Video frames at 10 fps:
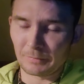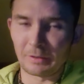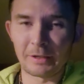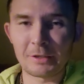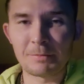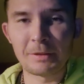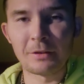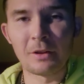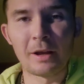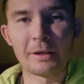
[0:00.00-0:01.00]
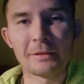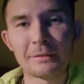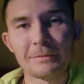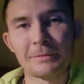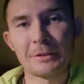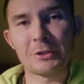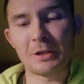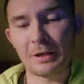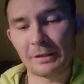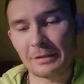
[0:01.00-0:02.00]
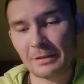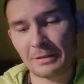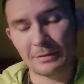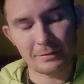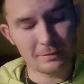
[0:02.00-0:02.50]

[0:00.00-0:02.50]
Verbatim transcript: Let us be the light that shines,